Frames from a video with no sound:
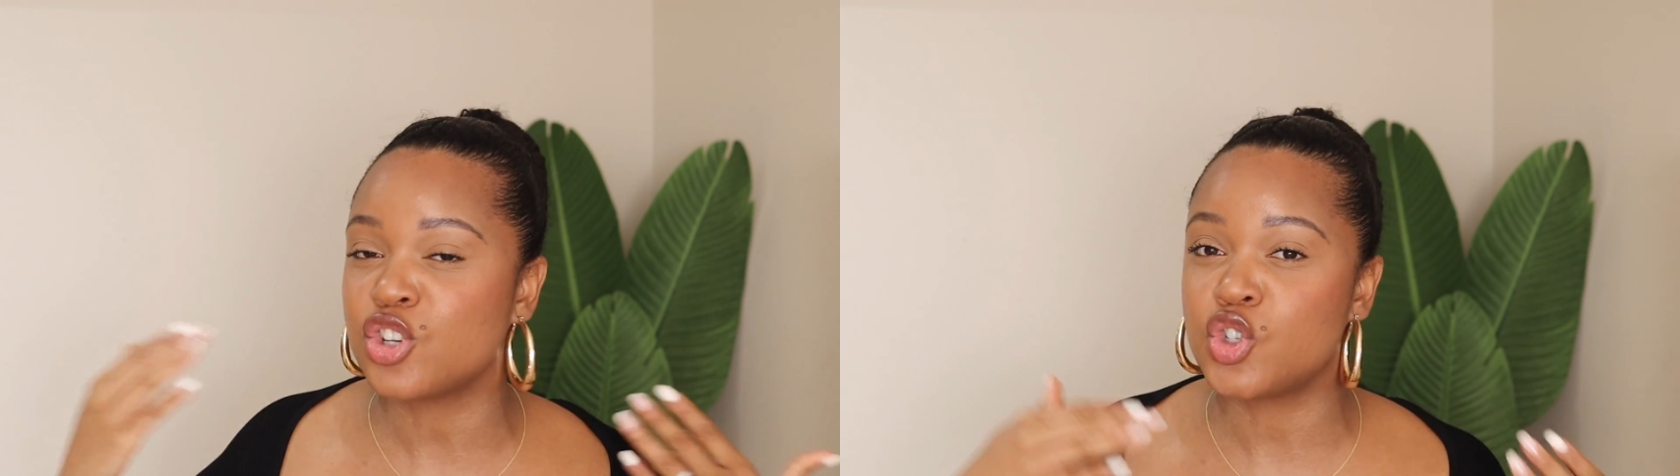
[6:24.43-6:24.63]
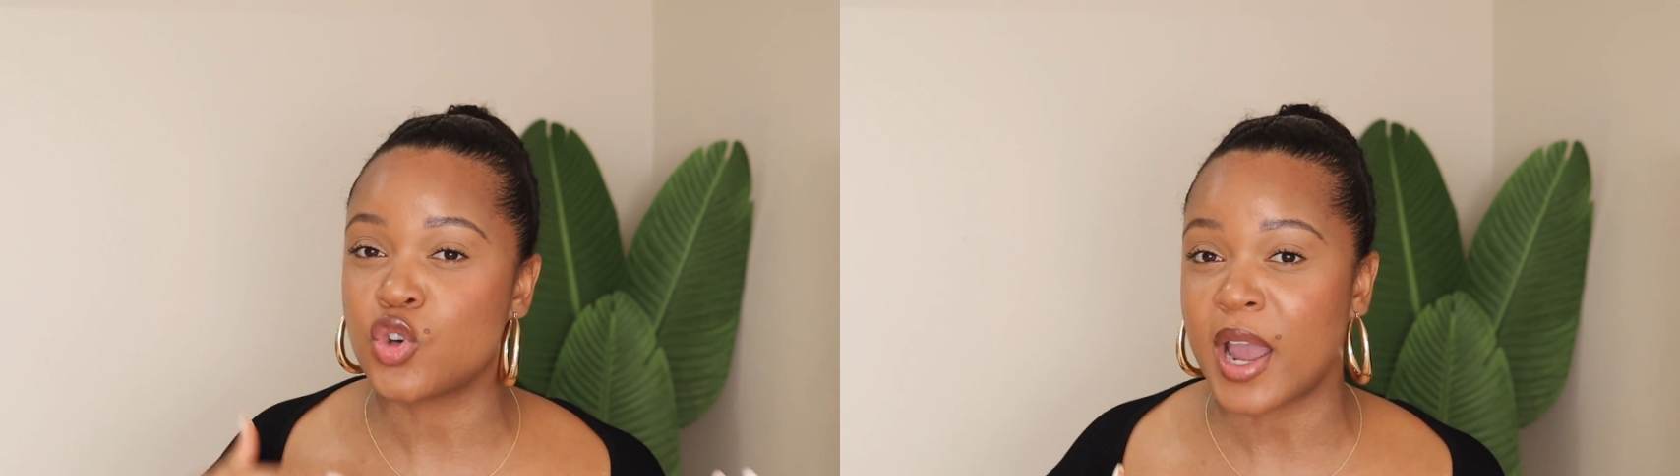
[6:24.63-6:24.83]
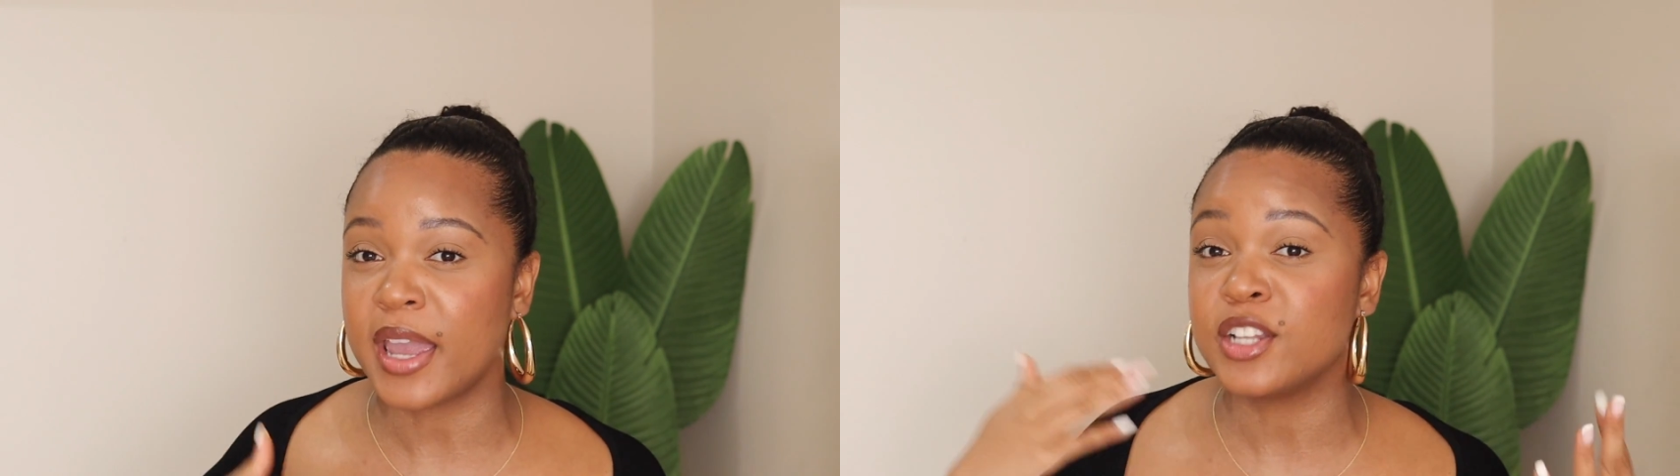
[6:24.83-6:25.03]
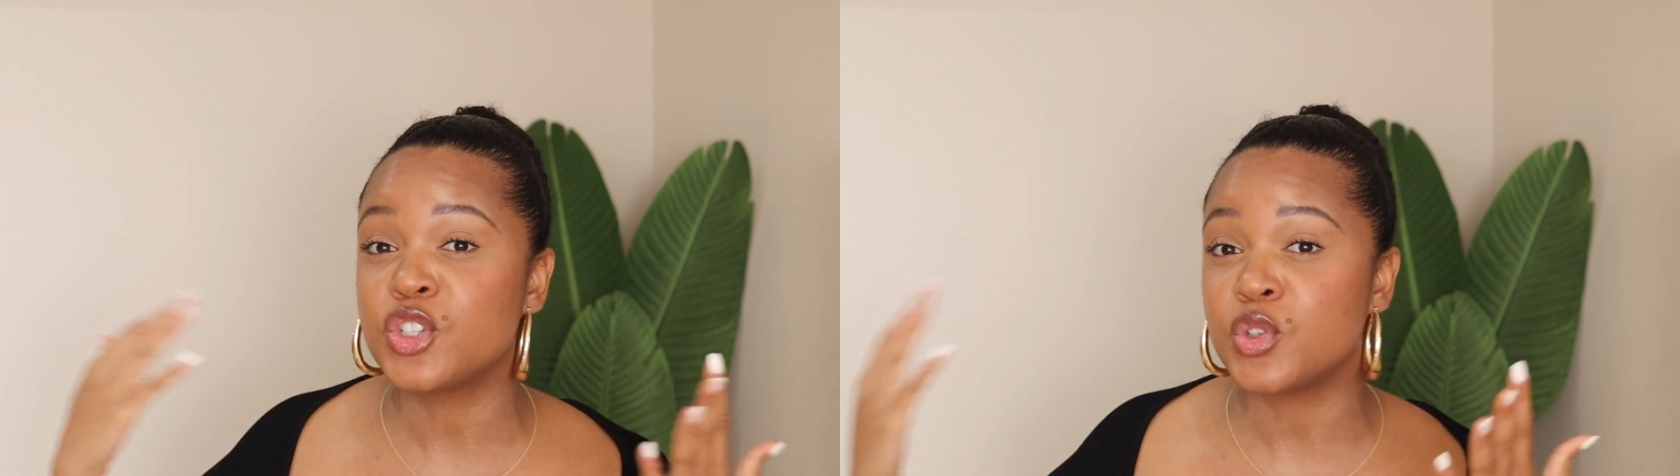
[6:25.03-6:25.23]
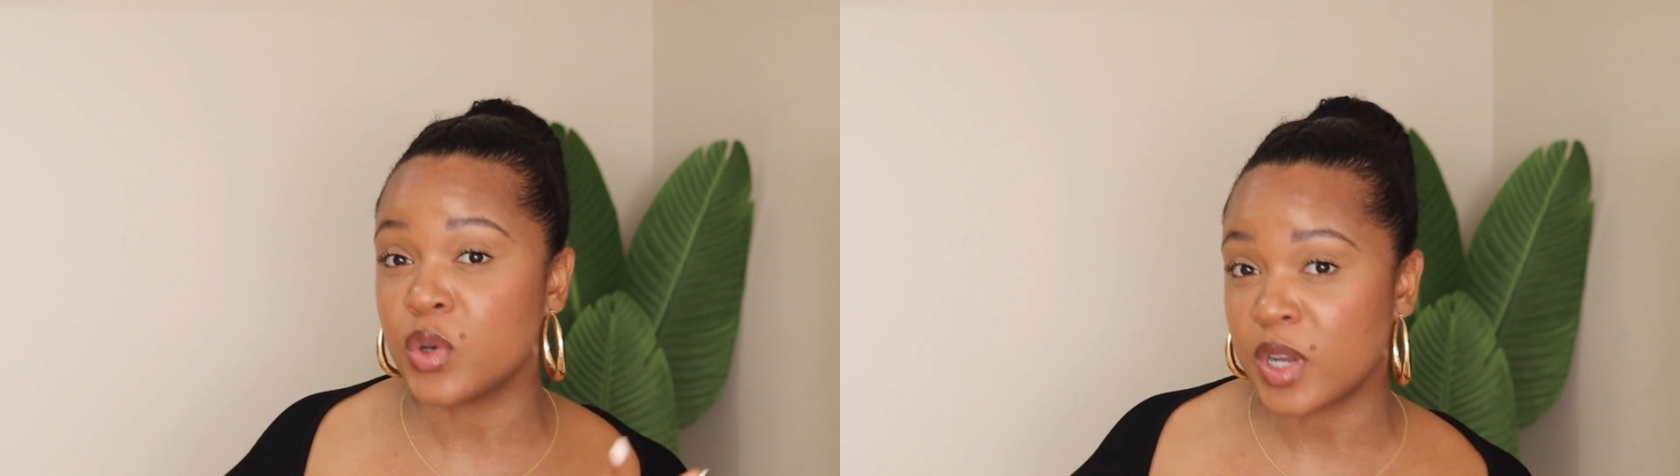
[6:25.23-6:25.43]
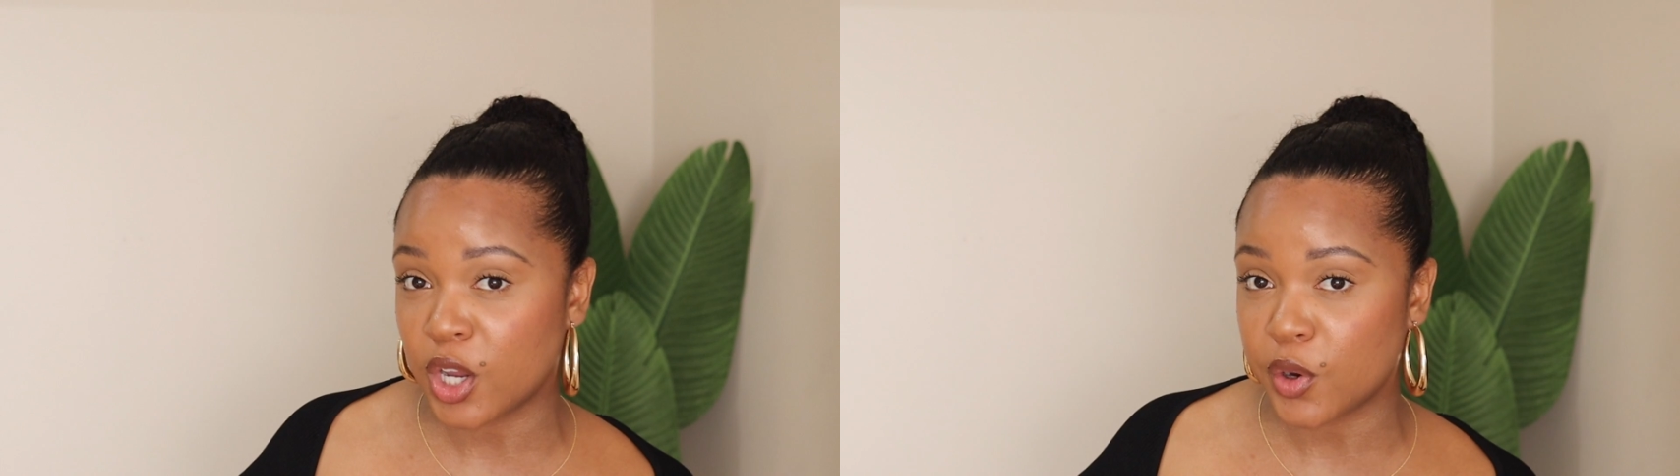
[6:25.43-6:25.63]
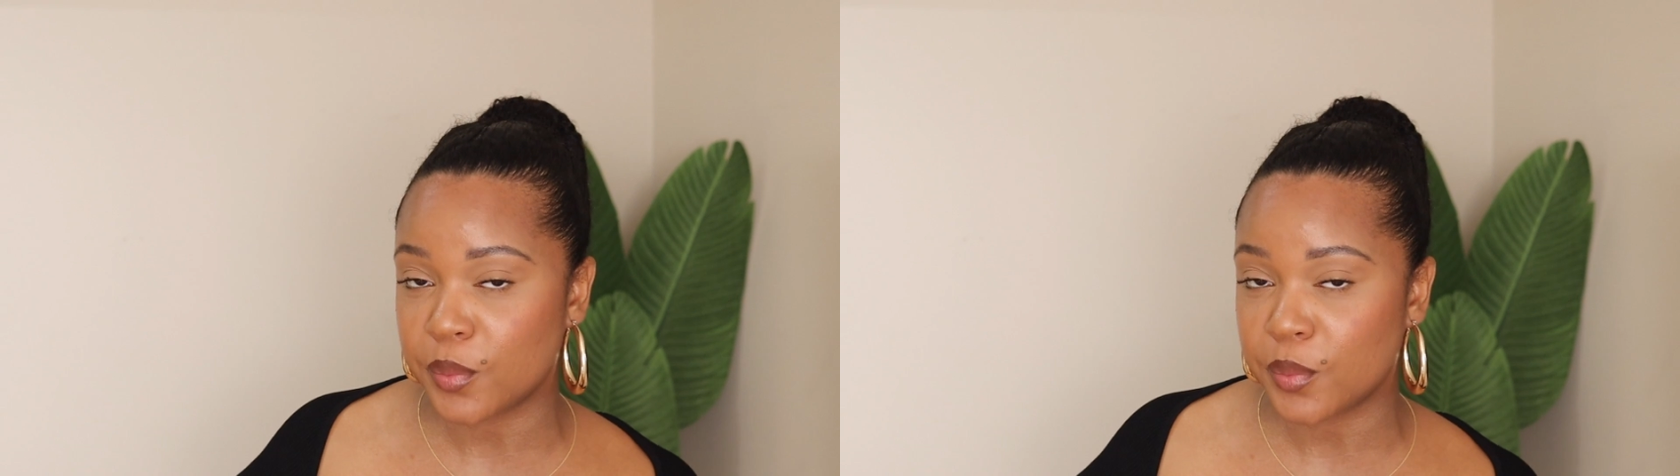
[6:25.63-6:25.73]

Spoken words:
drying to your hair.